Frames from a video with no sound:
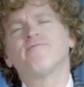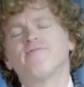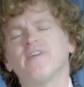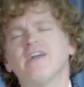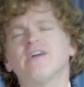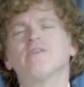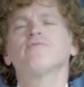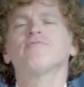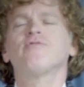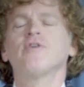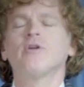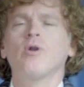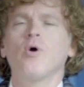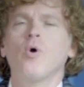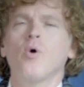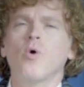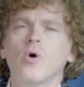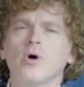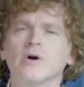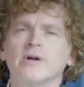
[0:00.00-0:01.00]
fear the
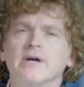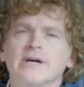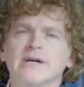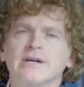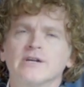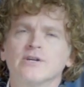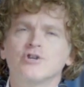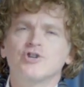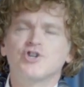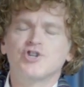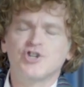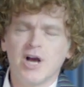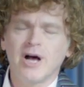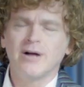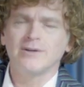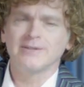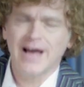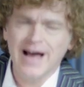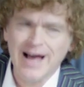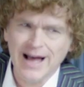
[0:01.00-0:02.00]
Lord
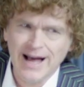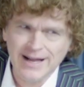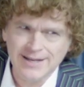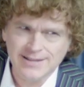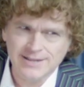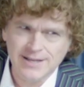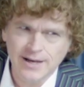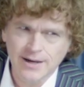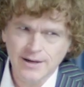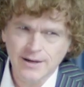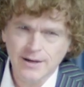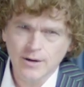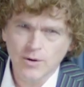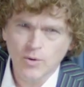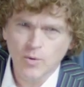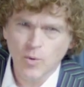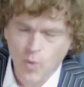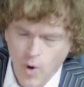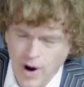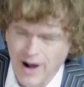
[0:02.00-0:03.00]
shall not
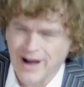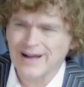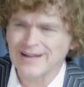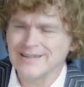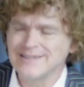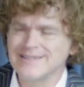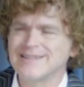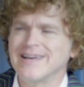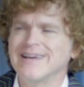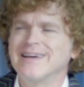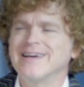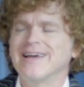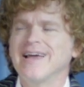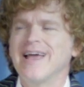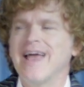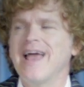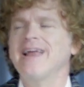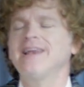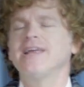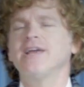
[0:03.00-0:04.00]
want
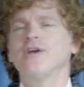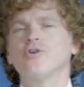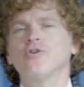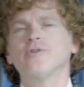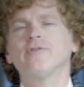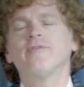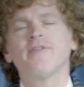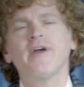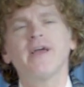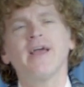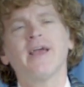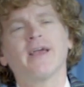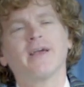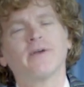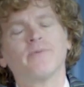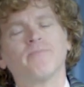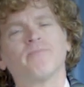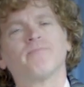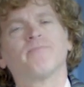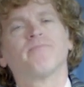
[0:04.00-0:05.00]
any good thing